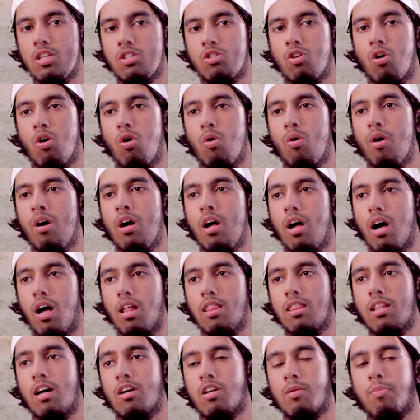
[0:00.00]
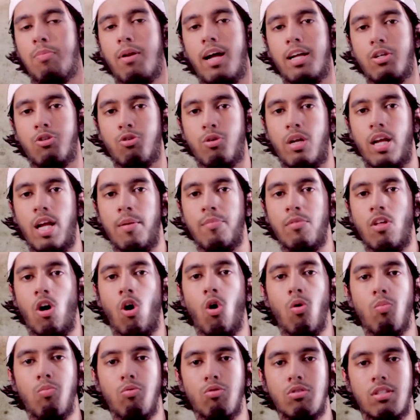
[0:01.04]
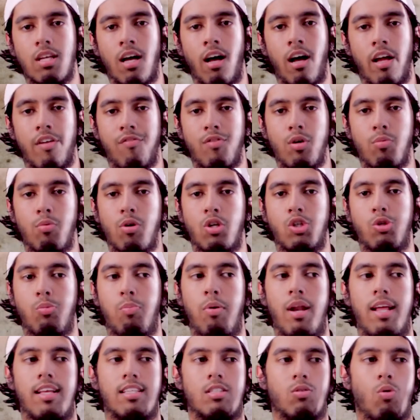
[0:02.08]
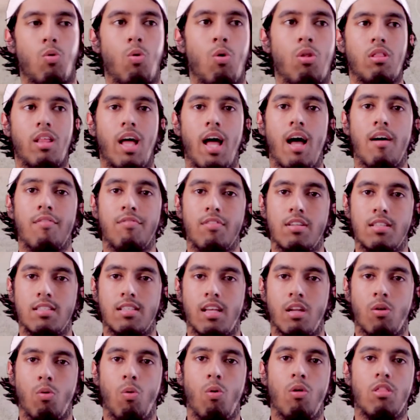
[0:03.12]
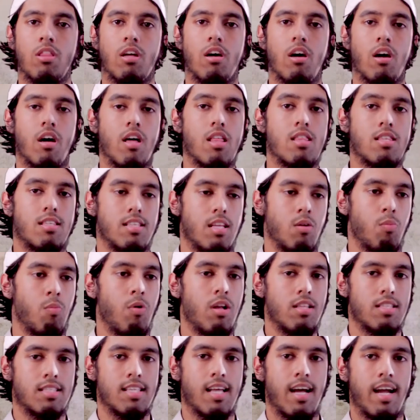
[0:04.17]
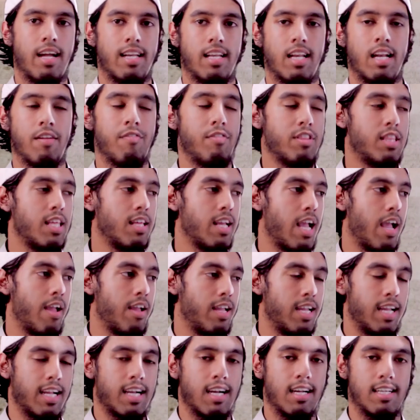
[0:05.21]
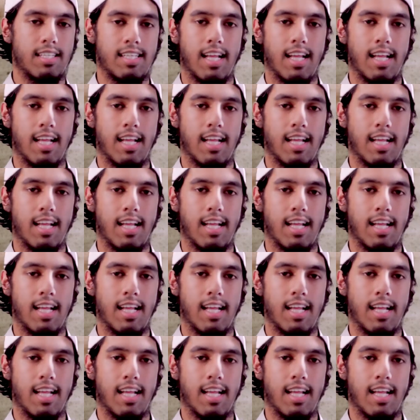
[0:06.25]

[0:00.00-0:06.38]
So Allah replied to him that, O Musa, if you were to place all the heavens and all the earths in one side and everything it